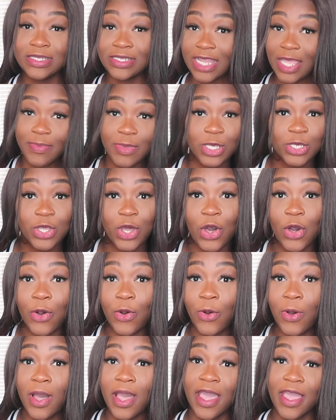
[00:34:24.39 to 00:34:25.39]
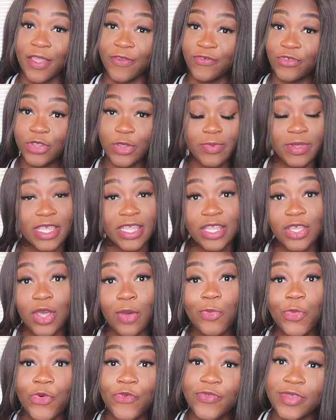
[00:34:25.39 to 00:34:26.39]
Let me know if you're
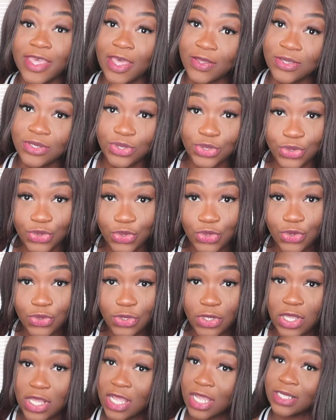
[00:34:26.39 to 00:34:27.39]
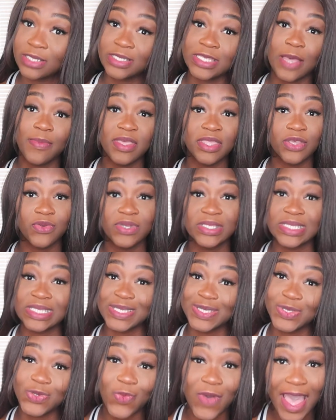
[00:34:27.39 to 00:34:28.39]
planning on moving out soon. Tell me the
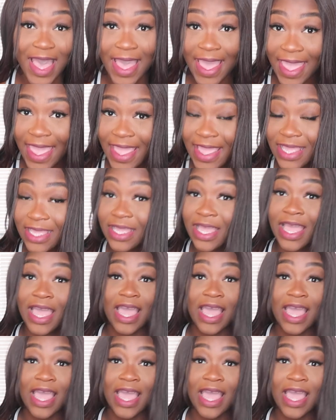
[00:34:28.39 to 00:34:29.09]
reasons why.